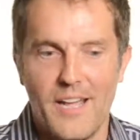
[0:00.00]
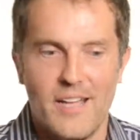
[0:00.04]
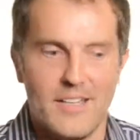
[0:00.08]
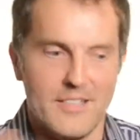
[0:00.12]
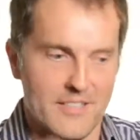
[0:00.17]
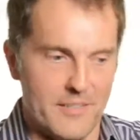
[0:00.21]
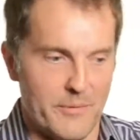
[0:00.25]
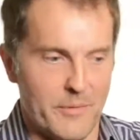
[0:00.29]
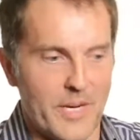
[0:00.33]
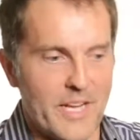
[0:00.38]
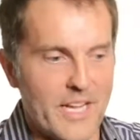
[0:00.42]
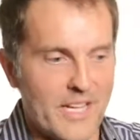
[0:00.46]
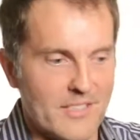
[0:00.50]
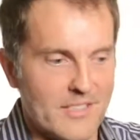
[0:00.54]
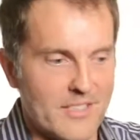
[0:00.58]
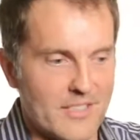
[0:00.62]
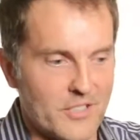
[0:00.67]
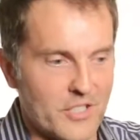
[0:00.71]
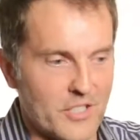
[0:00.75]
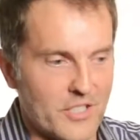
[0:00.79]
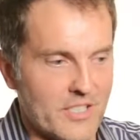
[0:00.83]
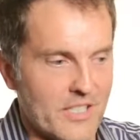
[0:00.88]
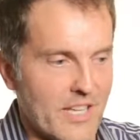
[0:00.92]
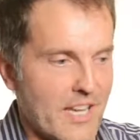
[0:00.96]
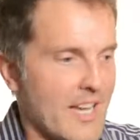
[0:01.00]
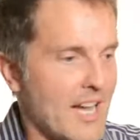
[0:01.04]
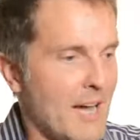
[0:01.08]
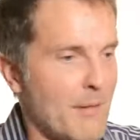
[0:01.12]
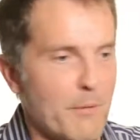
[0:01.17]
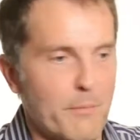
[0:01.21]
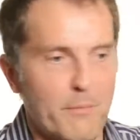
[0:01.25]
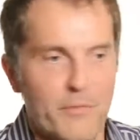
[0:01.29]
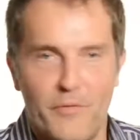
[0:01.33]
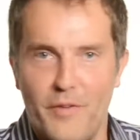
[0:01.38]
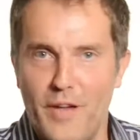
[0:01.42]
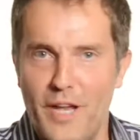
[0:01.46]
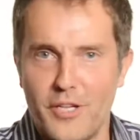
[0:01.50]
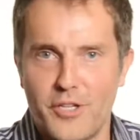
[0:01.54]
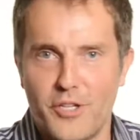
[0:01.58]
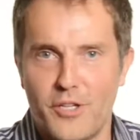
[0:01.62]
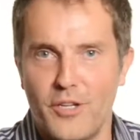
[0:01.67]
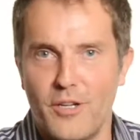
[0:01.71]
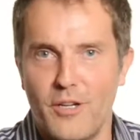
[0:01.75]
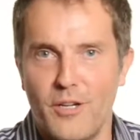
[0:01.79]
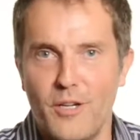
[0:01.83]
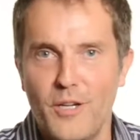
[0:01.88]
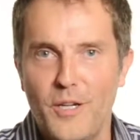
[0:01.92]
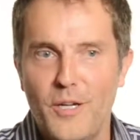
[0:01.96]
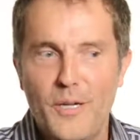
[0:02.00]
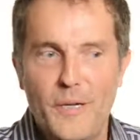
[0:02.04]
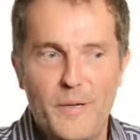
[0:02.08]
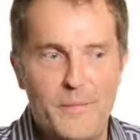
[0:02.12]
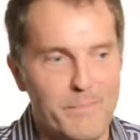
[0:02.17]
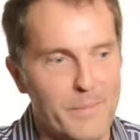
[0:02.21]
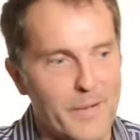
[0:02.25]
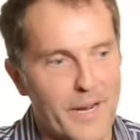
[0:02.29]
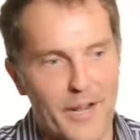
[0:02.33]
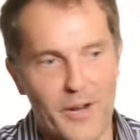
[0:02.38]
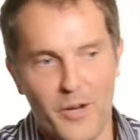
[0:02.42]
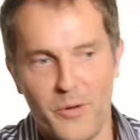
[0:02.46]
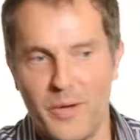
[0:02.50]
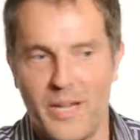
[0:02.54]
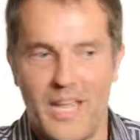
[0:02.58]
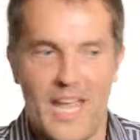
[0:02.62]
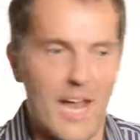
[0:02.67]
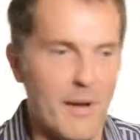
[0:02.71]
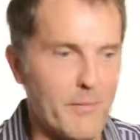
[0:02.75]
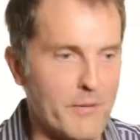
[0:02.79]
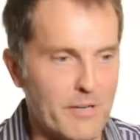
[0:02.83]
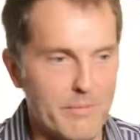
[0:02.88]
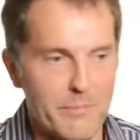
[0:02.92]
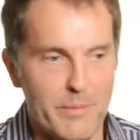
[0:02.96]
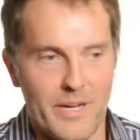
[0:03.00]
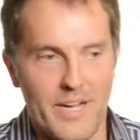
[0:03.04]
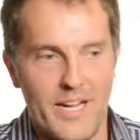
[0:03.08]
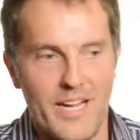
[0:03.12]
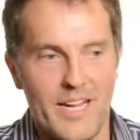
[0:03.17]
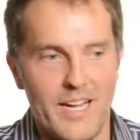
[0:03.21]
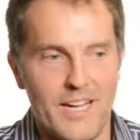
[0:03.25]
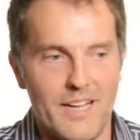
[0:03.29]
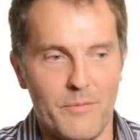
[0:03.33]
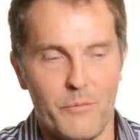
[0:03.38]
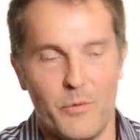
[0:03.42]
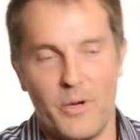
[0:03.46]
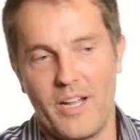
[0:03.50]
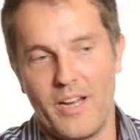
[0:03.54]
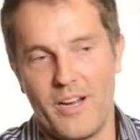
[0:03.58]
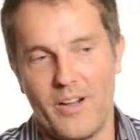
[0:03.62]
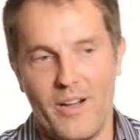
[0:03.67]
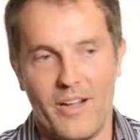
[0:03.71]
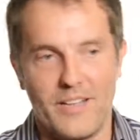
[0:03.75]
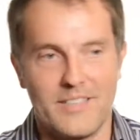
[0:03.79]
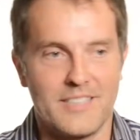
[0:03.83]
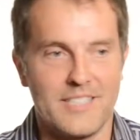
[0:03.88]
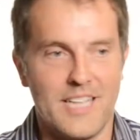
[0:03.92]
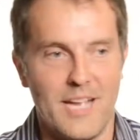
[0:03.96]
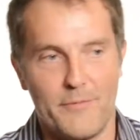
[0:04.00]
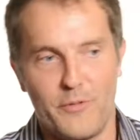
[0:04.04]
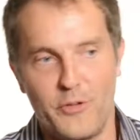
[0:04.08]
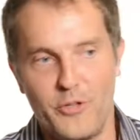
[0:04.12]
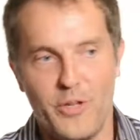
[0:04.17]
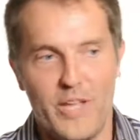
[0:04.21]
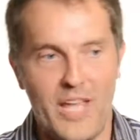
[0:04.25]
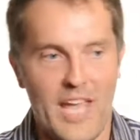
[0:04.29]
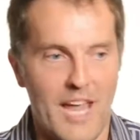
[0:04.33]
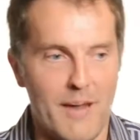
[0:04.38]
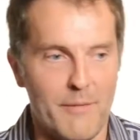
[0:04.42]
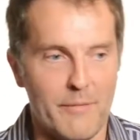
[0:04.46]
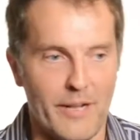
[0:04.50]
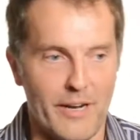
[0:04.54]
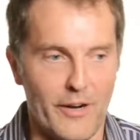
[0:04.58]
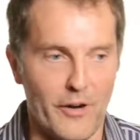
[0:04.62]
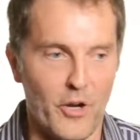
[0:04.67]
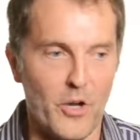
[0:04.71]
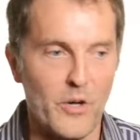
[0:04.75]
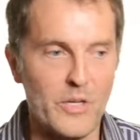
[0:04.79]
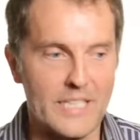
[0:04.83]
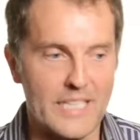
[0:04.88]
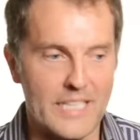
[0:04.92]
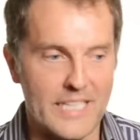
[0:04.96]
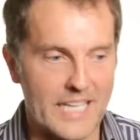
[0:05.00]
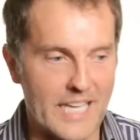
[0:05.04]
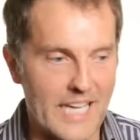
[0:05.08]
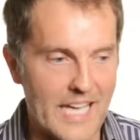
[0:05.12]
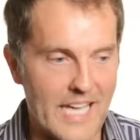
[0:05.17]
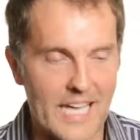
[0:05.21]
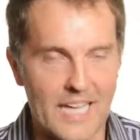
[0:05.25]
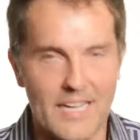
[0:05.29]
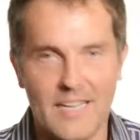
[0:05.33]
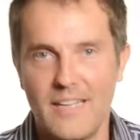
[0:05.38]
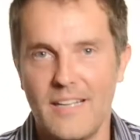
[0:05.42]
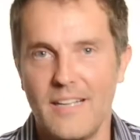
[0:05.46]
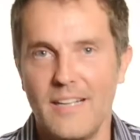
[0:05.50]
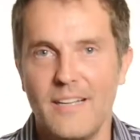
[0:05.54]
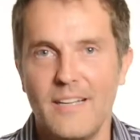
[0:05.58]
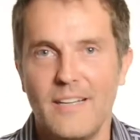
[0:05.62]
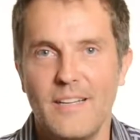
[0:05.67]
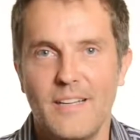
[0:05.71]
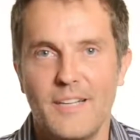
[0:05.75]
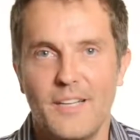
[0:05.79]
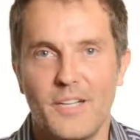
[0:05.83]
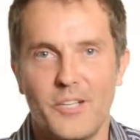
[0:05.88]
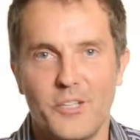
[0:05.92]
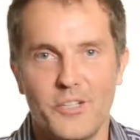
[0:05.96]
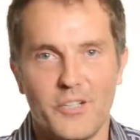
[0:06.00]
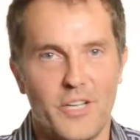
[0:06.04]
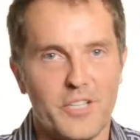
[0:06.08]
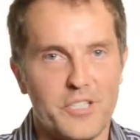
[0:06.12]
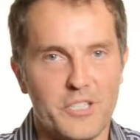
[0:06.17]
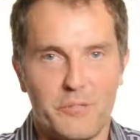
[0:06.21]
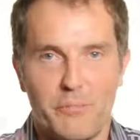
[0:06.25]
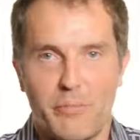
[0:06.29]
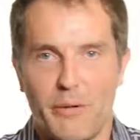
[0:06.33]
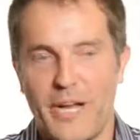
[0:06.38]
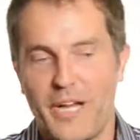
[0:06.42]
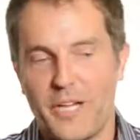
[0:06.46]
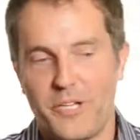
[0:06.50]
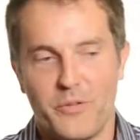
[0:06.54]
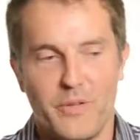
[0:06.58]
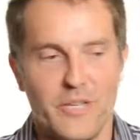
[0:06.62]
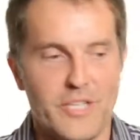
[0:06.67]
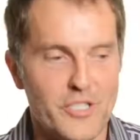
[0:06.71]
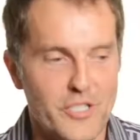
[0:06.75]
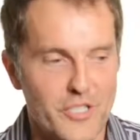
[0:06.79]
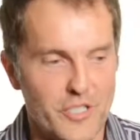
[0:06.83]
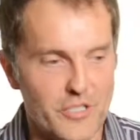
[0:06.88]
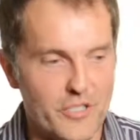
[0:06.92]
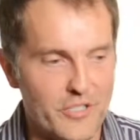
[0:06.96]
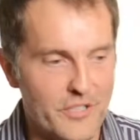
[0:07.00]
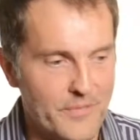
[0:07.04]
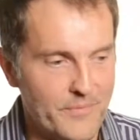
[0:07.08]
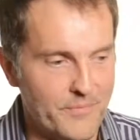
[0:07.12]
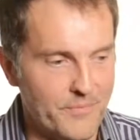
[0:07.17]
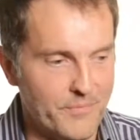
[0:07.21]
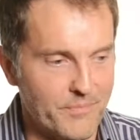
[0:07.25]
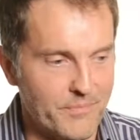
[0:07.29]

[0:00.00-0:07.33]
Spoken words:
Someone else is just like, I'm a professional, but I don't know what camera to buy. Well, it's time for a new camera. I don't know what to get. There's all these price ranges.